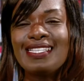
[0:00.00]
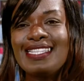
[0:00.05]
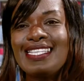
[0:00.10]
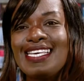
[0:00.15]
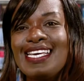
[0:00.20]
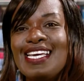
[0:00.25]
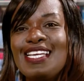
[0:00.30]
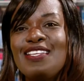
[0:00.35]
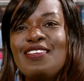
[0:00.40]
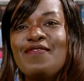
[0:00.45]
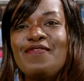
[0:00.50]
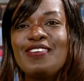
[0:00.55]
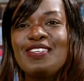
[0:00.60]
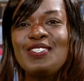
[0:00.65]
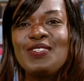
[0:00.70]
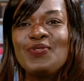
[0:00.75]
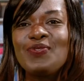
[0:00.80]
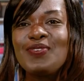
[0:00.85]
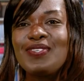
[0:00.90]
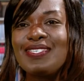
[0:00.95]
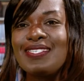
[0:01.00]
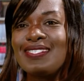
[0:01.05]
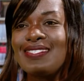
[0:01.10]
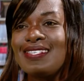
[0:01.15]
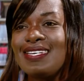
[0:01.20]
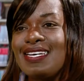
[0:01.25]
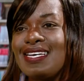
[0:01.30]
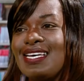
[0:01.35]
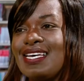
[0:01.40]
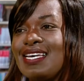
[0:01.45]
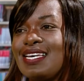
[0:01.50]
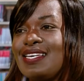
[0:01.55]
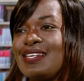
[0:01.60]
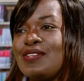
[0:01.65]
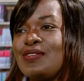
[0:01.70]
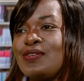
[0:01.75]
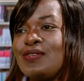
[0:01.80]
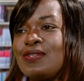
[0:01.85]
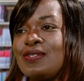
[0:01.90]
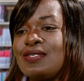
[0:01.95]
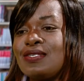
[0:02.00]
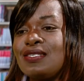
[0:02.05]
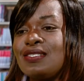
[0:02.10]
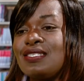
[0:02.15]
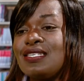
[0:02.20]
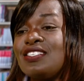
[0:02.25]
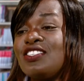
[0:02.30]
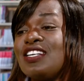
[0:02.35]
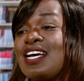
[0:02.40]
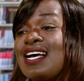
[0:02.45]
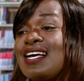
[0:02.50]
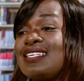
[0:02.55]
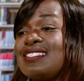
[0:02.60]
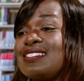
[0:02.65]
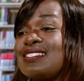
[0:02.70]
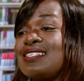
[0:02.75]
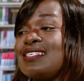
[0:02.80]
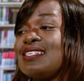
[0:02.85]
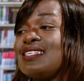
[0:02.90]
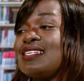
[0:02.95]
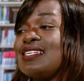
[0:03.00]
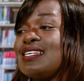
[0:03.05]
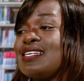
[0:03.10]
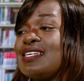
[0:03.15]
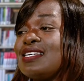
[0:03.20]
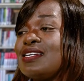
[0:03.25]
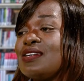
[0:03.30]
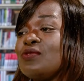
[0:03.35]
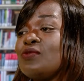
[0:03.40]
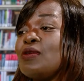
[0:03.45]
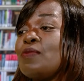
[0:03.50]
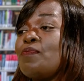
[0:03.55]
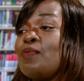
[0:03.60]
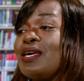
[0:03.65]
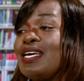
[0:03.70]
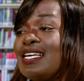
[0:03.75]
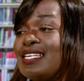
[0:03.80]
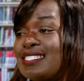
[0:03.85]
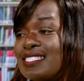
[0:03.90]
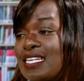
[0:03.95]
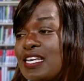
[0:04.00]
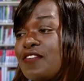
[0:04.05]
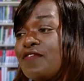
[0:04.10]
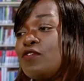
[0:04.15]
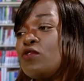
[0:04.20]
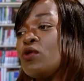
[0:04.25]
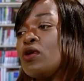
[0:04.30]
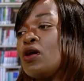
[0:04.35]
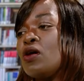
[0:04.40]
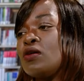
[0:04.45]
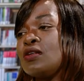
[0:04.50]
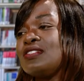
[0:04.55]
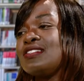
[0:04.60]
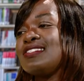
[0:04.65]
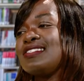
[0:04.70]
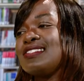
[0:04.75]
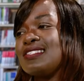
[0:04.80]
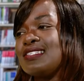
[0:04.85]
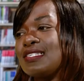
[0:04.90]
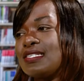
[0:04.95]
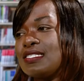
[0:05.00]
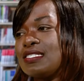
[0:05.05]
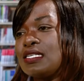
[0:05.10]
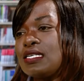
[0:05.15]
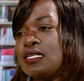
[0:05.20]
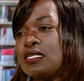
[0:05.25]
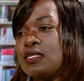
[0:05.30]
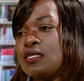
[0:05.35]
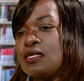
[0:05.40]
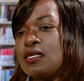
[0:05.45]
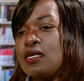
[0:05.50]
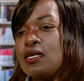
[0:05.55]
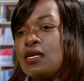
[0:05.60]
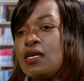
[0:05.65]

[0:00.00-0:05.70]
the individual, to just kindly repeat if you are uncertain.